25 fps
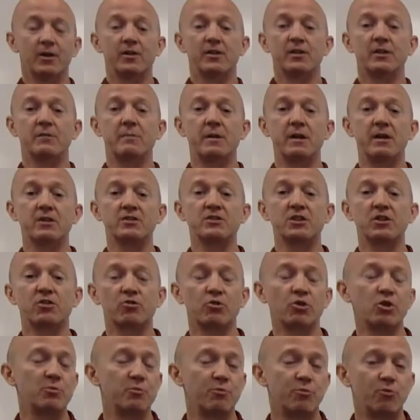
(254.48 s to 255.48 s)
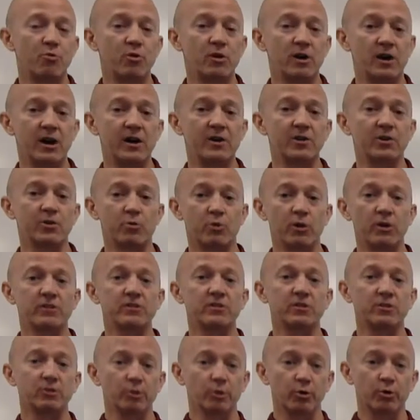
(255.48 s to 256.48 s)
The metals in group 1 are going
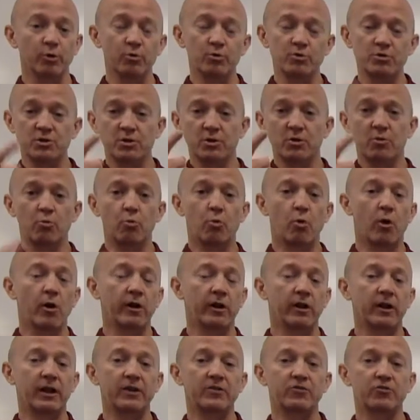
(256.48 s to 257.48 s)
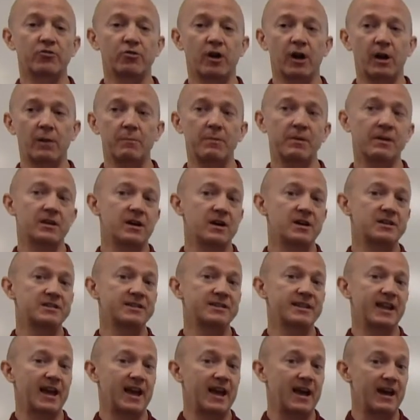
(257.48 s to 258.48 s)
to lose 1 electron because
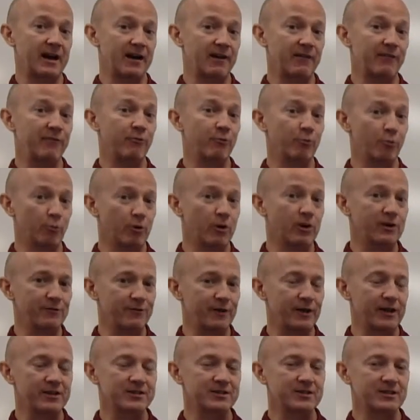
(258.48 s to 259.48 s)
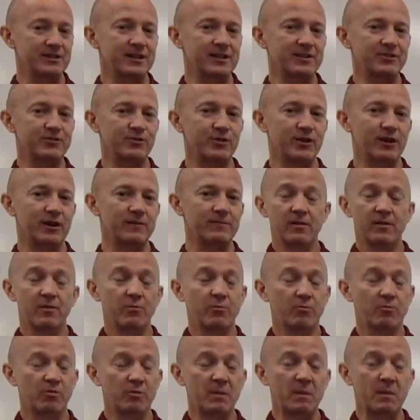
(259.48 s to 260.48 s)
they have 1 valence electron.
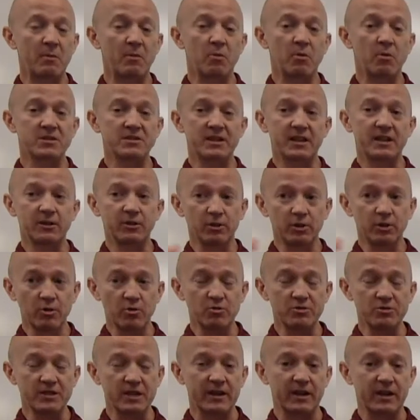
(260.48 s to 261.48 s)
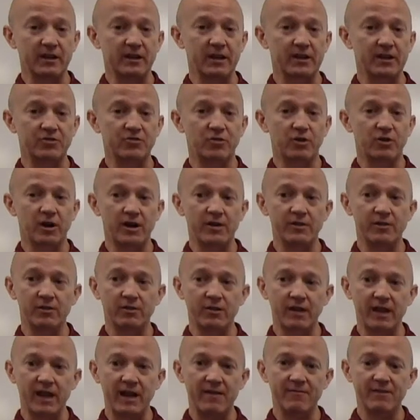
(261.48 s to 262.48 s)
Remember, once they lose that electron, they'll
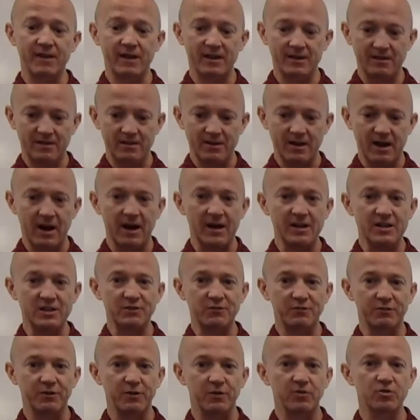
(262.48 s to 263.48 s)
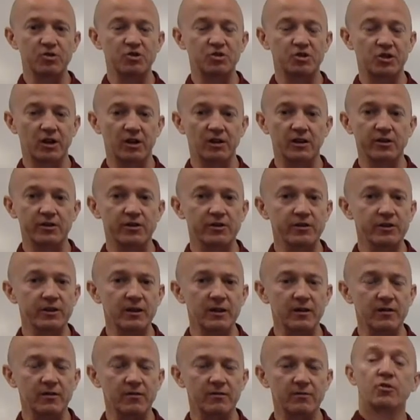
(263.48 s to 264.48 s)
have that nice filled shell
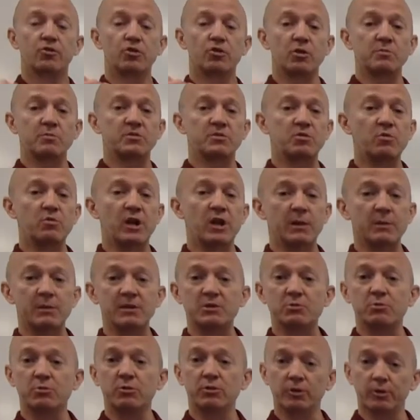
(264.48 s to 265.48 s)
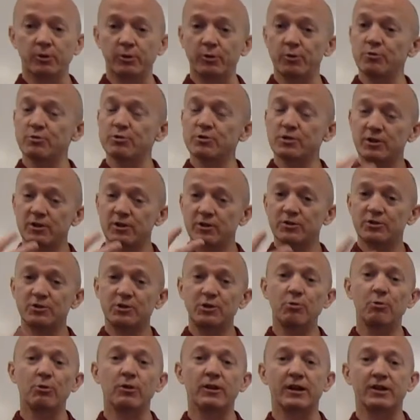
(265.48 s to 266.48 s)
underneath. Group 2 elements will lose
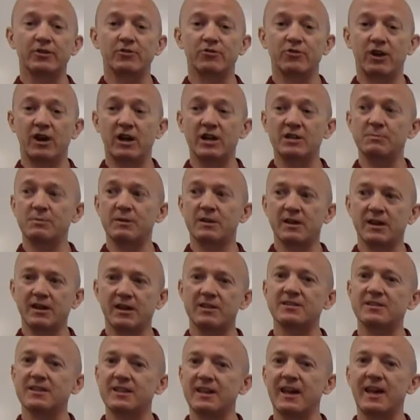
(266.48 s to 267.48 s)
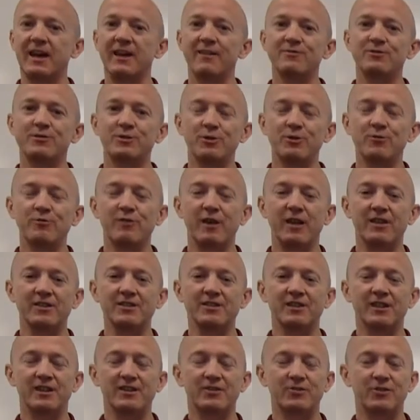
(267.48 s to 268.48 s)
2 electrons because they have 2 valence
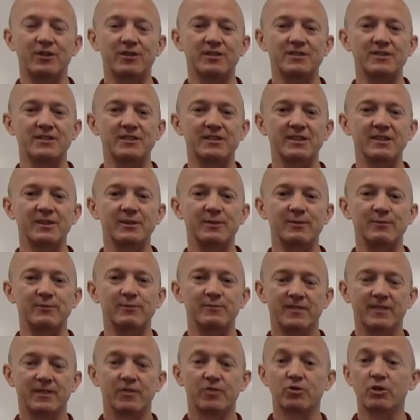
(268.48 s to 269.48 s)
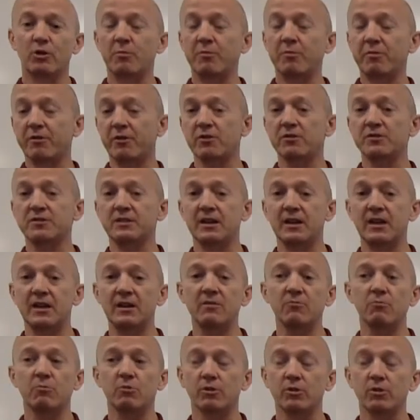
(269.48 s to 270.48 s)
electrons to give. Group
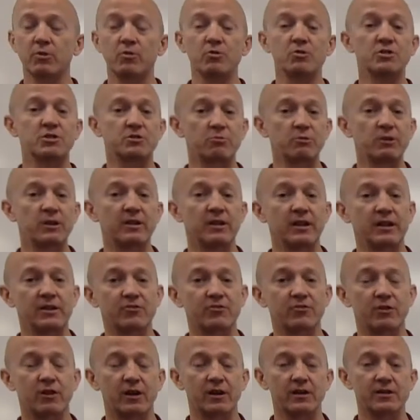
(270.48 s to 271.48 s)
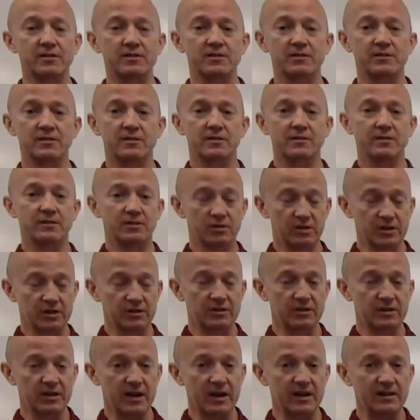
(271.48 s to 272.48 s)
13 will lose 3 electrons. You get
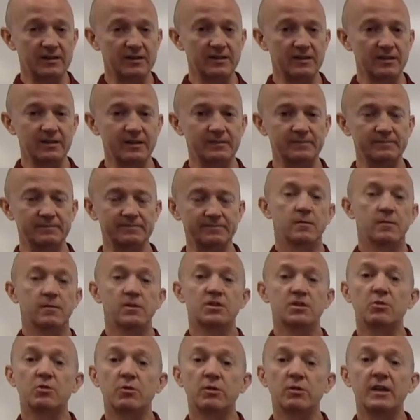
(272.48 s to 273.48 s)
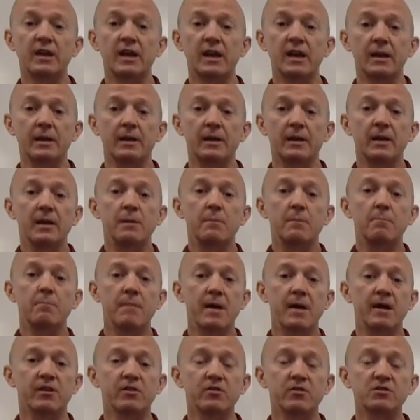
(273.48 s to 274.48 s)
the idea. So again,
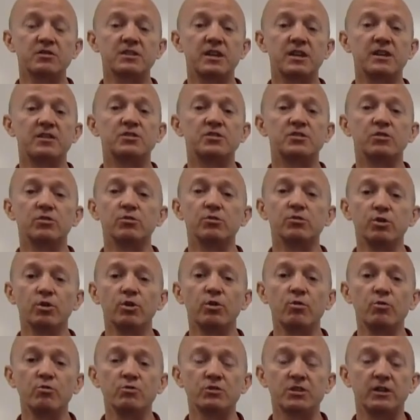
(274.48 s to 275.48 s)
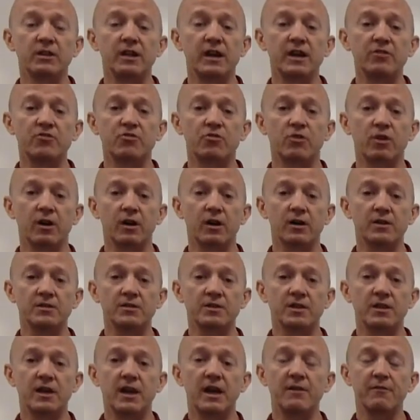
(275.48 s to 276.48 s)
metals tend to lose
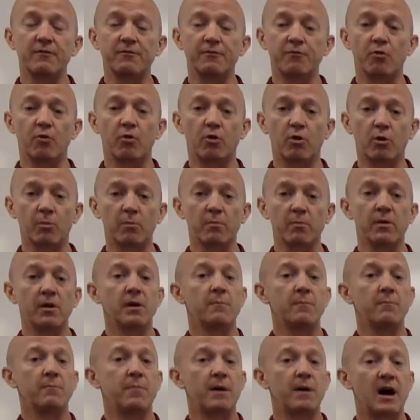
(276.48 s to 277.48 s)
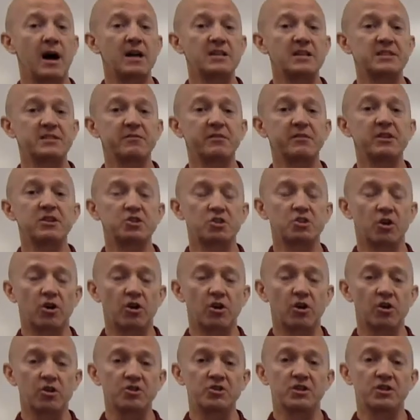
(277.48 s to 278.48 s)
electrons and form positively
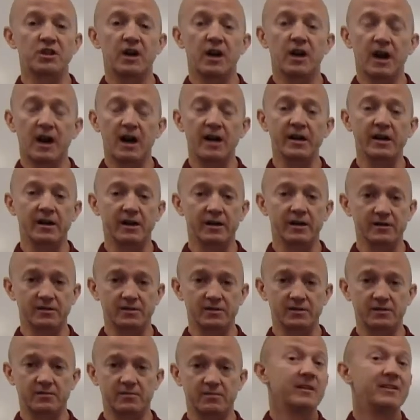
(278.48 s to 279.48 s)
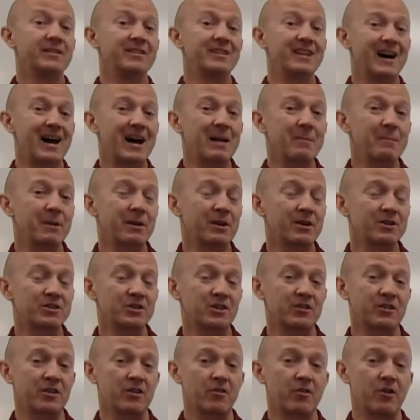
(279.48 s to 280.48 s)
charged ions. Nonmetals,
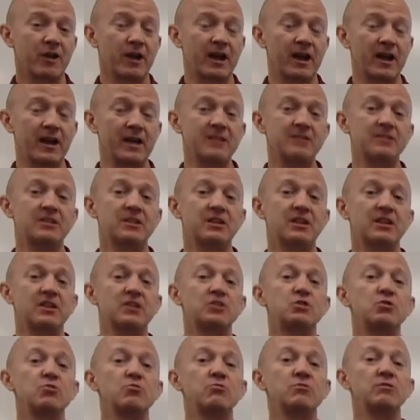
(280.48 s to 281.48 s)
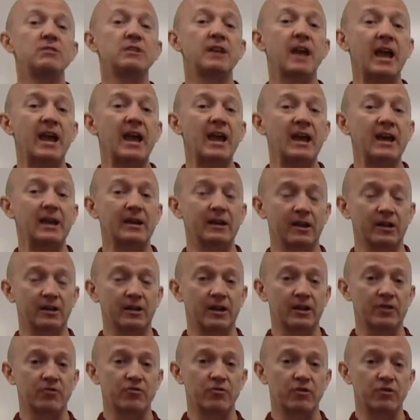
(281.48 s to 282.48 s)
on the other hand, tend to gain
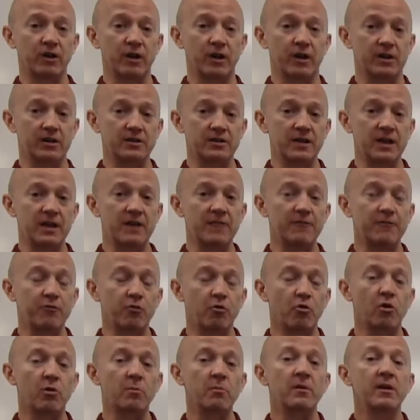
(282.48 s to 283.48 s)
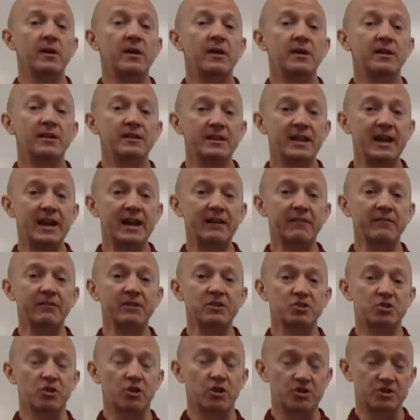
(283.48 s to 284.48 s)
electrons and form negatively
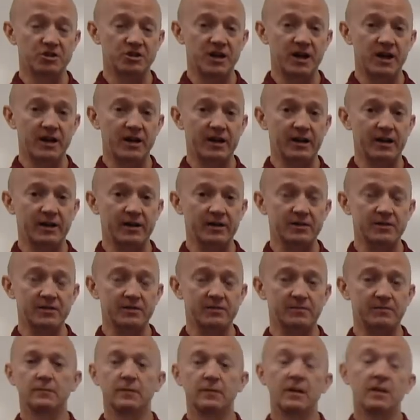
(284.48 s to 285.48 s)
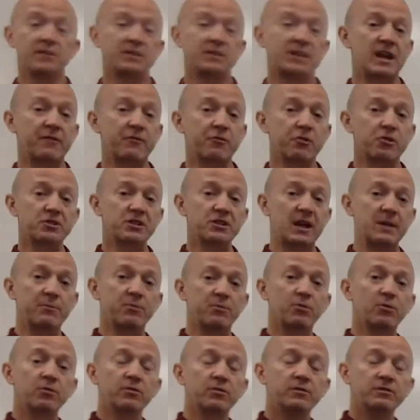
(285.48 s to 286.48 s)
charged ions. Take, for
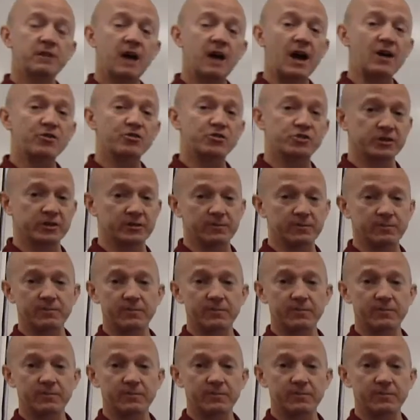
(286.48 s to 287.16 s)
example, nitrogen.